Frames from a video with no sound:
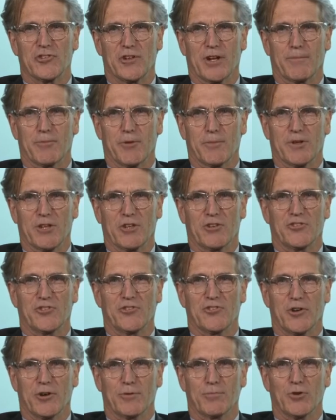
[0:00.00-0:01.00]
and
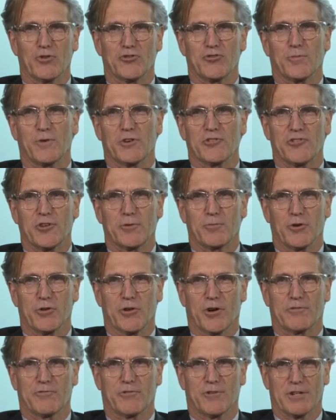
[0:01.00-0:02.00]
ophthalmologists are approached by someone
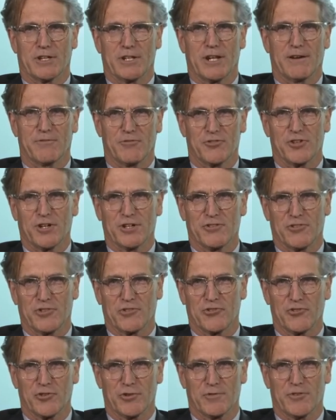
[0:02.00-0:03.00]
offering an advertising
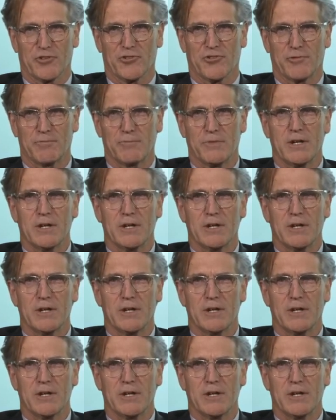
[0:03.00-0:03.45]
service.